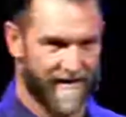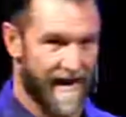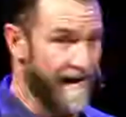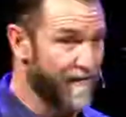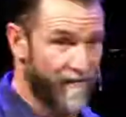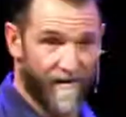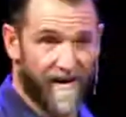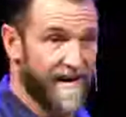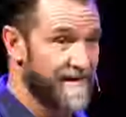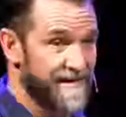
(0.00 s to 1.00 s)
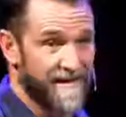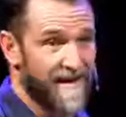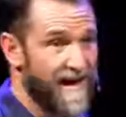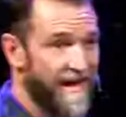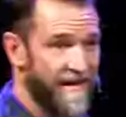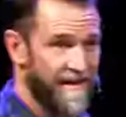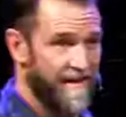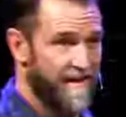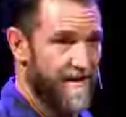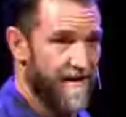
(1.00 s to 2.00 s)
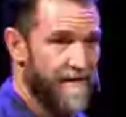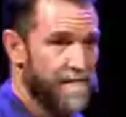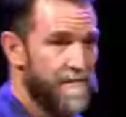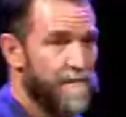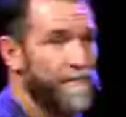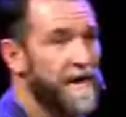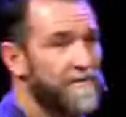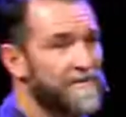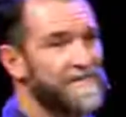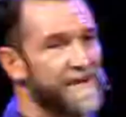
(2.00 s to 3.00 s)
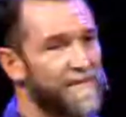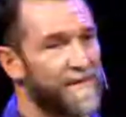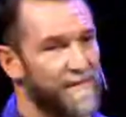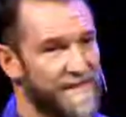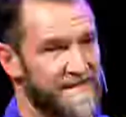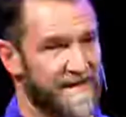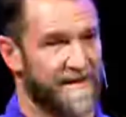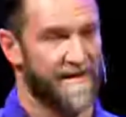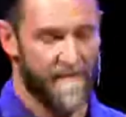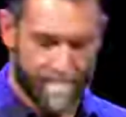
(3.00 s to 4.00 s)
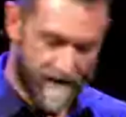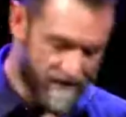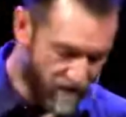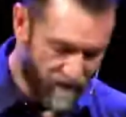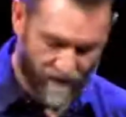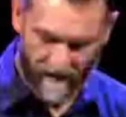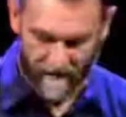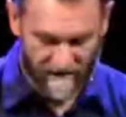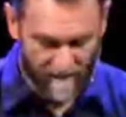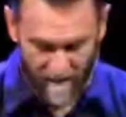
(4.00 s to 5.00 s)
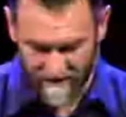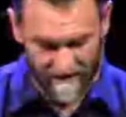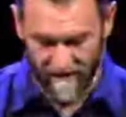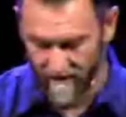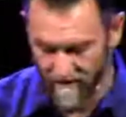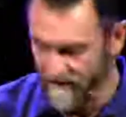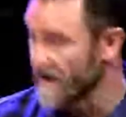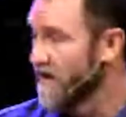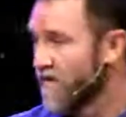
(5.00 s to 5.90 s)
I didn't feel connected to God. Maybe there's something missing. And so if you feel like there's something missing, here it is.